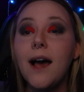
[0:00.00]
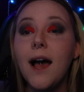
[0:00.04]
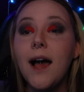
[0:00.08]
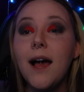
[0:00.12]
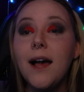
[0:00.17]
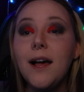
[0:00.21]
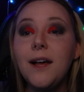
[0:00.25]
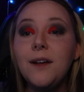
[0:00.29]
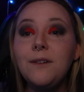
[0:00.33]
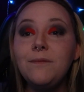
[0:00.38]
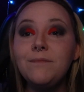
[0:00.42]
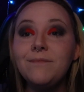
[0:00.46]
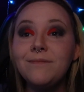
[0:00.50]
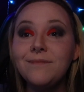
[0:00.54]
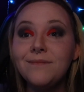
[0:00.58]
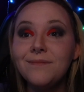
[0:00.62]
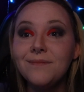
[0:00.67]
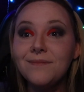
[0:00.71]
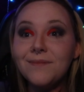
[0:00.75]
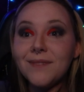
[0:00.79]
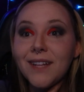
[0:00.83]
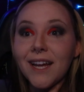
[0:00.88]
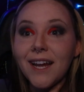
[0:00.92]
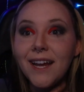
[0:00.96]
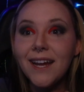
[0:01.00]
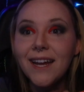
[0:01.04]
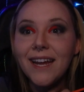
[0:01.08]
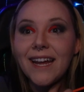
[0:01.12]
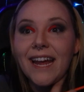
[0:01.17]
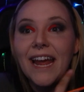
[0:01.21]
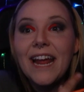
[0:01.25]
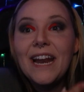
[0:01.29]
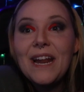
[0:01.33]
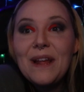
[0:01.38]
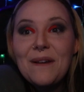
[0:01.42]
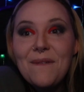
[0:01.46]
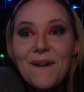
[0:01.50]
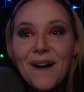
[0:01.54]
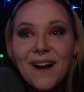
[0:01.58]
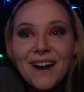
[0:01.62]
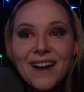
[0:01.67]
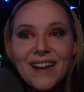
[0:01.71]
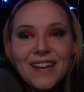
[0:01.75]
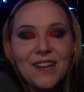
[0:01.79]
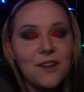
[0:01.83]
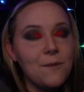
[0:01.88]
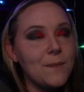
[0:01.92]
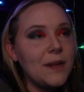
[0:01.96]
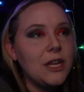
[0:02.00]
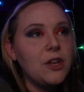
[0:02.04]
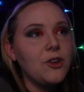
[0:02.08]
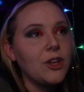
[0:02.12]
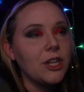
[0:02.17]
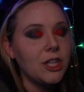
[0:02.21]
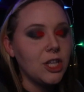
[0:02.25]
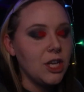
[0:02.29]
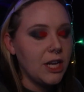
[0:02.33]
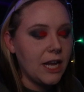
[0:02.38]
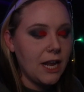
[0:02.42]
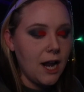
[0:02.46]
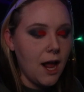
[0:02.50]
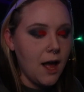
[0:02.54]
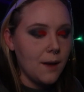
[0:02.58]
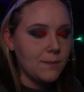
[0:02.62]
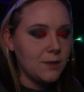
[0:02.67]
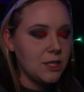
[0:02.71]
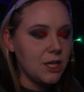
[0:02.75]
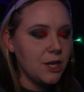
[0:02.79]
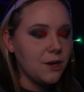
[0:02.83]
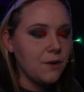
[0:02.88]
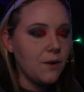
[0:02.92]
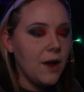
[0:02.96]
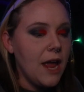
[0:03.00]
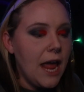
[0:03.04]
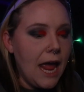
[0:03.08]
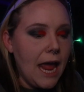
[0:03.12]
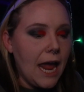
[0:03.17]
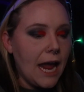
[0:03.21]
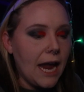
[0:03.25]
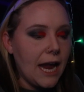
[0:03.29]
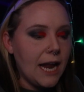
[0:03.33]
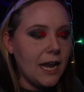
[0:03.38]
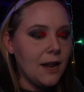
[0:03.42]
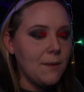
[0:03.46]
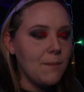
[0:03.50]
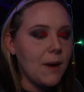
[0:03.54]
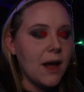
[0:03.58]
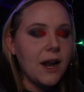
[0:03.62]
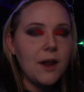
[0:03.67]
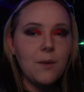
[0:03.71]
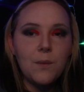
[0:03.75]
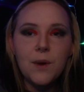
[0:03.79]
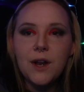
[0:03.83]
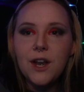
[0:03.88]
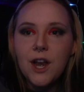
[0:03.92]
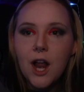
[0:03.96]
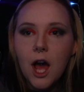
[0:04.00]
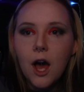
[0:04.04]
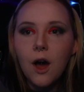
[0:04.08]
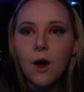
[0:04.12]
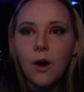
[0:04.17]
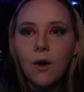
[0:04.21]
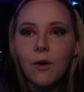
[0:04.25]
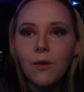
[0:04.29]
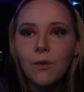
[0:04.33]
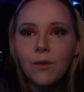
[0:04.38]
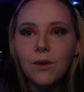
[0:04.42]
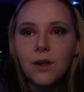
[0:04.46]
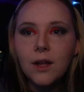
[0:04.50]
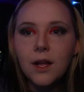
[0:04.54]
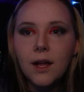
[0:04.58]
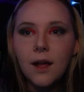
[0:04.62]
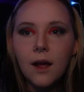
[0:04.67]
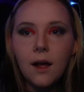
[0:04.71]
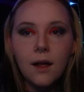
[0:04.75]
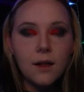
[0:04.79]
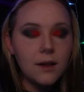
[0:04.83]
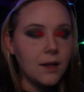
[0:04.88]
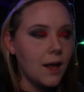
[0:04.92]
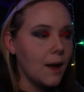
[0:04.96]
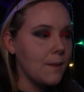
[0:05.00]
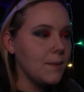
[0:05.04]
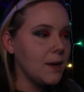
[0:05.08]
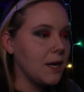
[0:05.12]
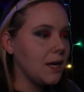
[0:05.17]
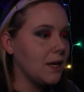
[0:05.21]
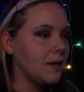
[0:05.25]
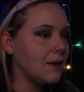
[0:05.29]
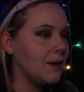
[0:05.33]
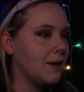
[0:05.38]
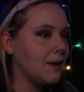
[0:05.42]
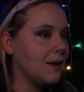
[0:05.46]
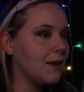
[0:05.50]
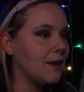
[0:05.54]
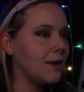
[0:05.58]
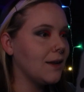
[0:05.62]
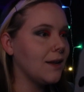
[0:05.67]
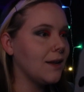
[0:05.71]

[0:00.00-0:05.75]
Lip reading: dumb. Like, anybody, you mean, you could look it up too. Anybody would know. I mean,